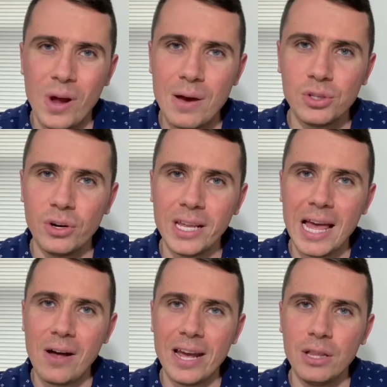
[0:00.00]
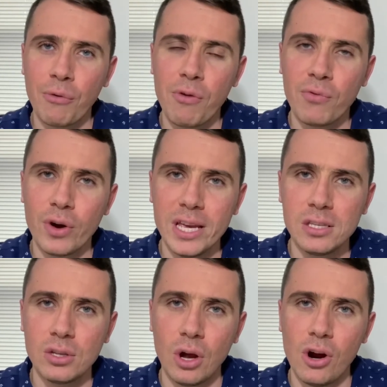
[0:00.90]
When I was starting out, I interviewed for a
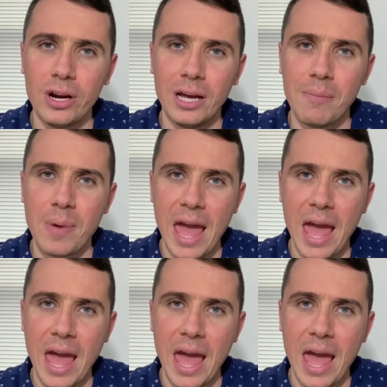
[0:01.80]
startup